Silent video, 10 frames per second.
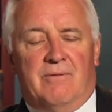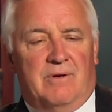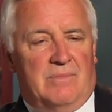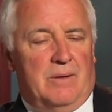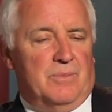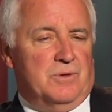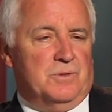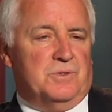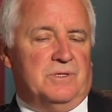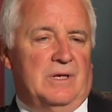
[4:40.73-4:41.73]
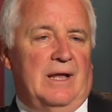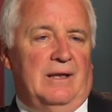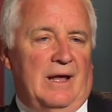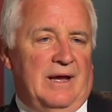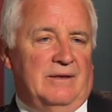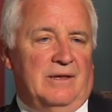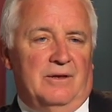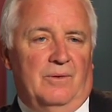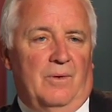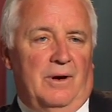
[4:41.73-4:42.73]
remembers that night
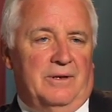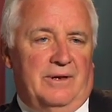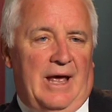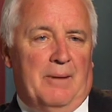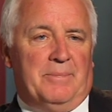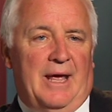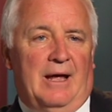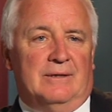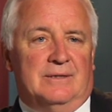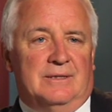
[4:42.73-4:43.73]
that you are tapped out